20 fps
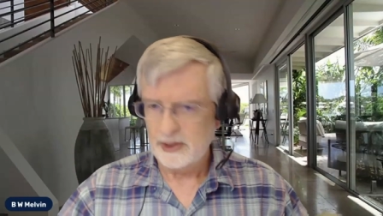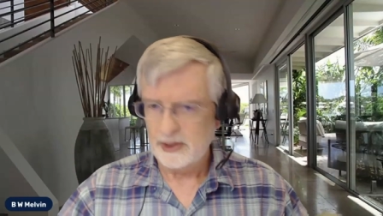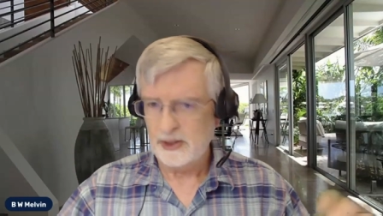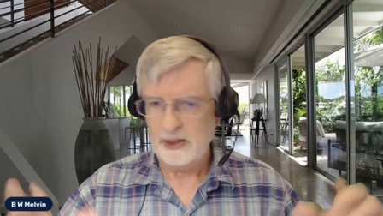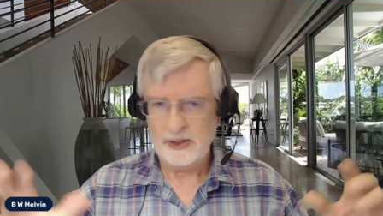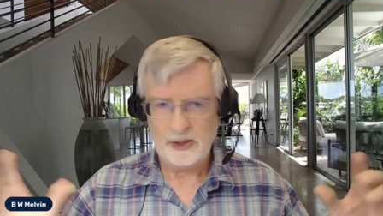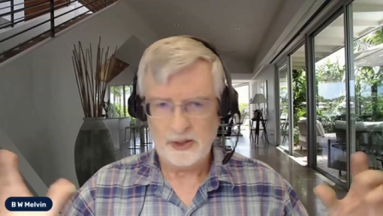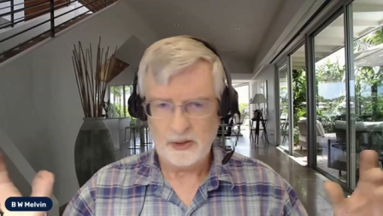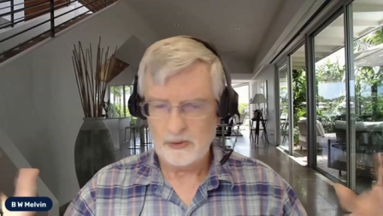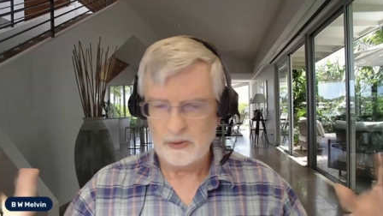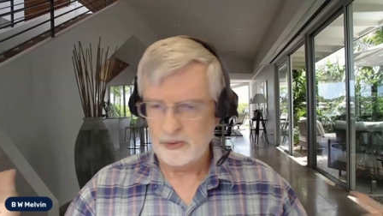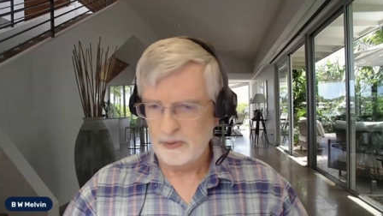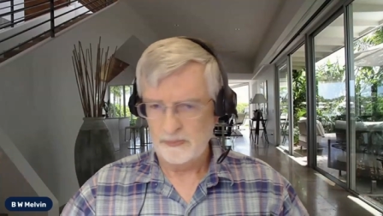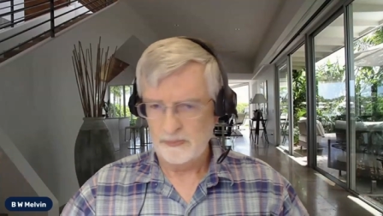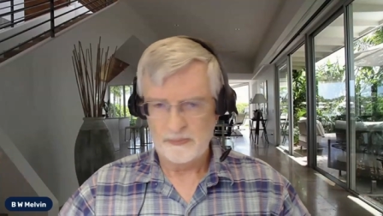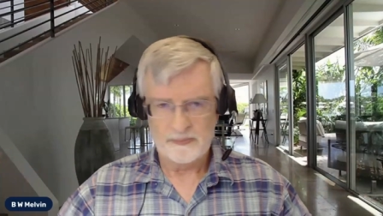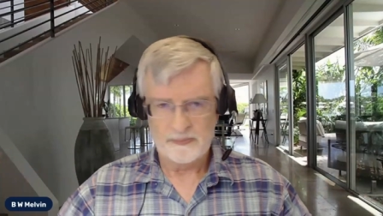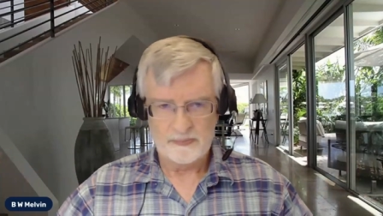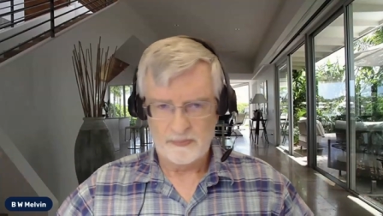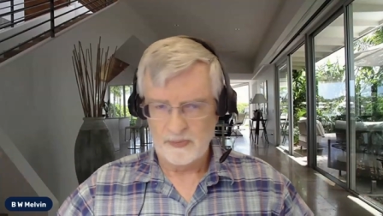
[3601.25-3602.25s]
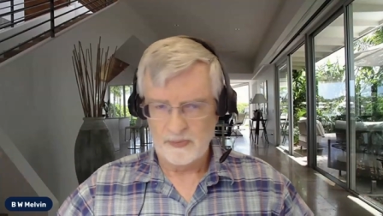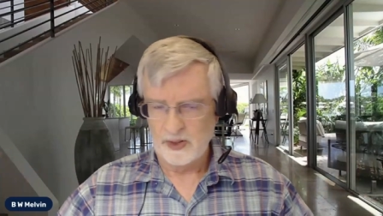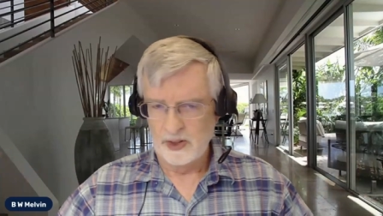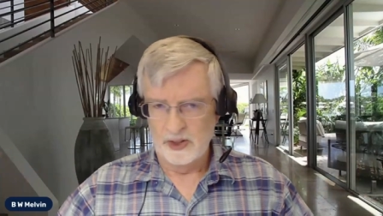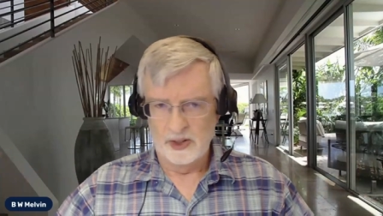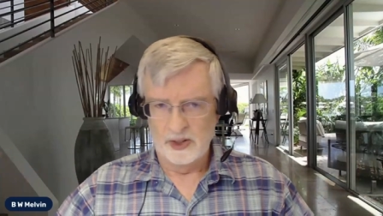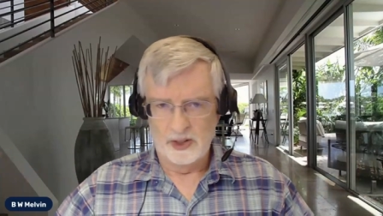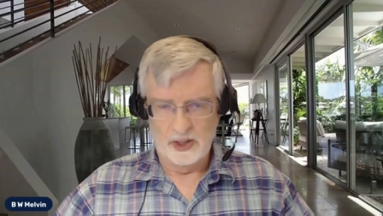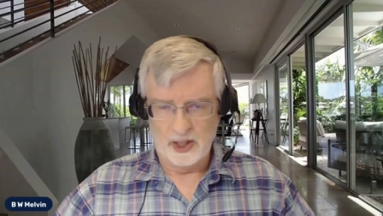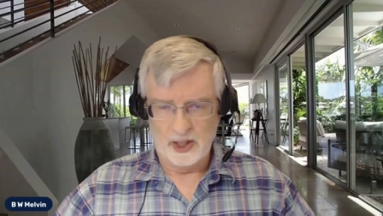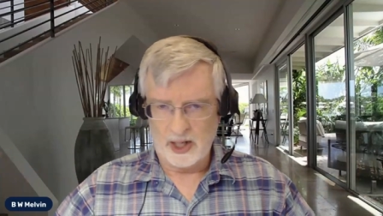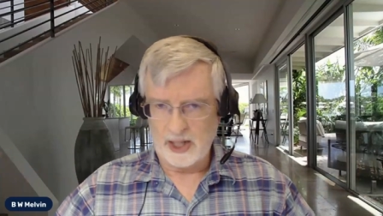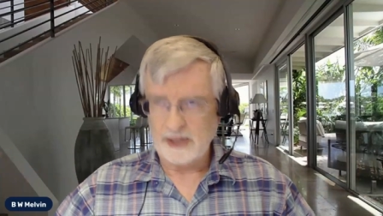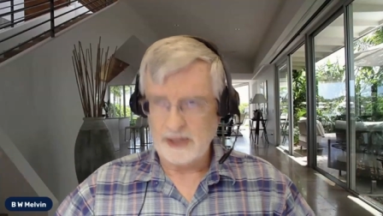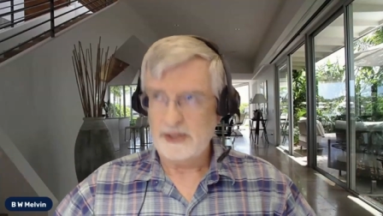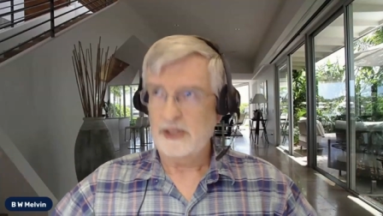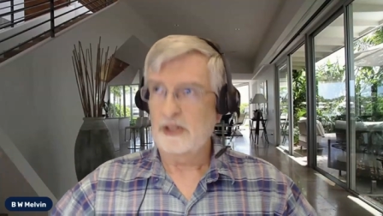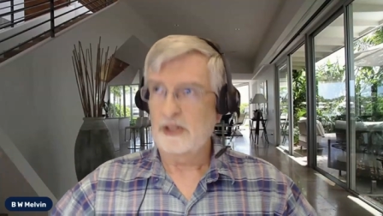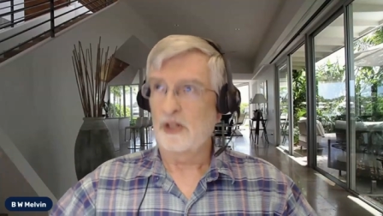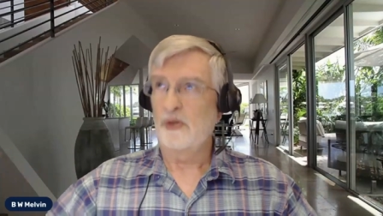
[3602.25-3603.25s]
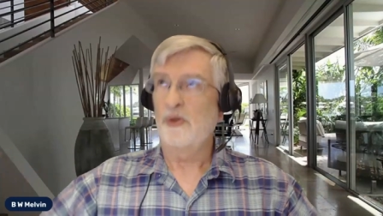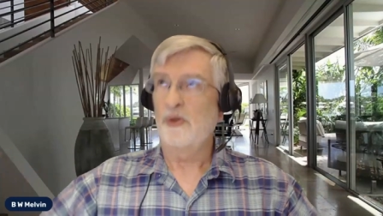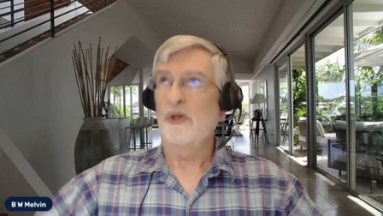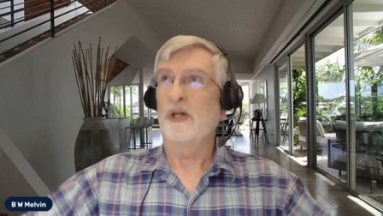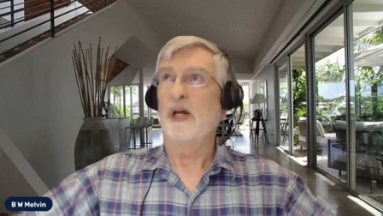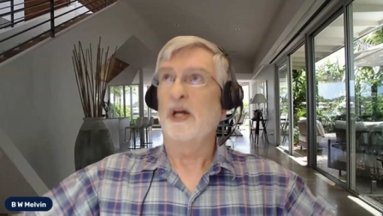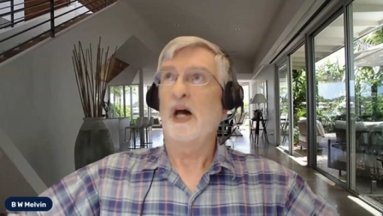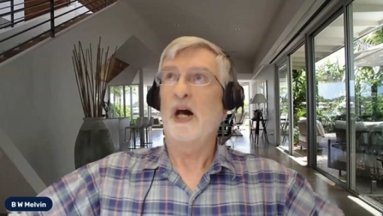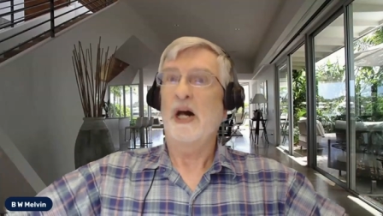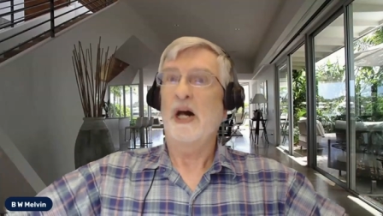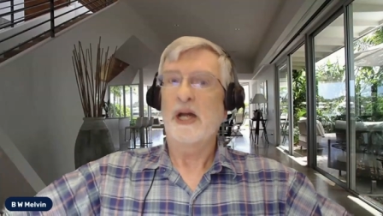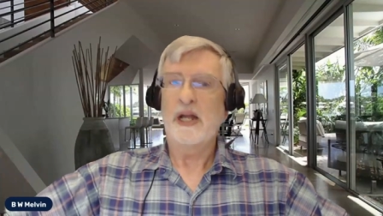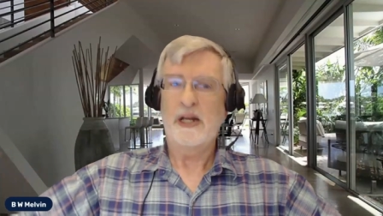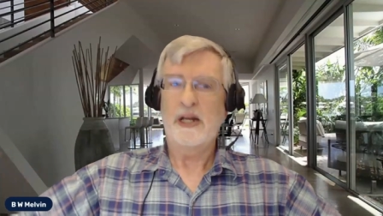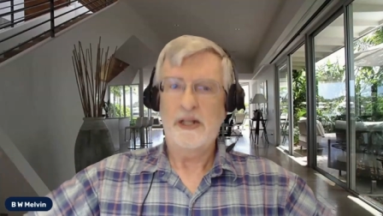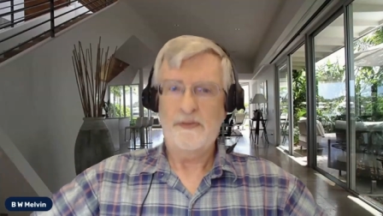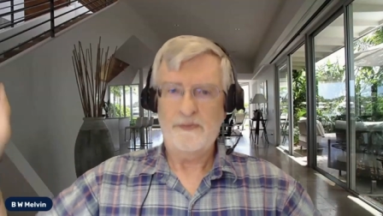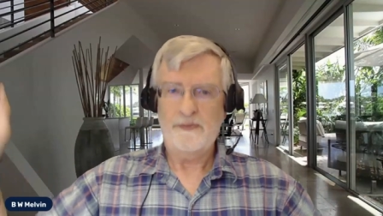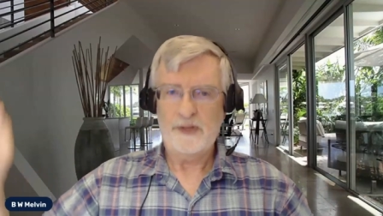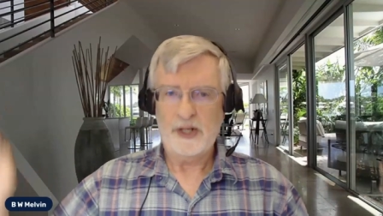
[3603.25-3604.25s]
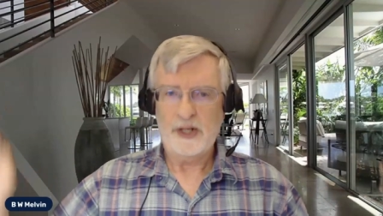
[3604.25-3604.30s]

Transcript: You know, I see the Lord high and lifted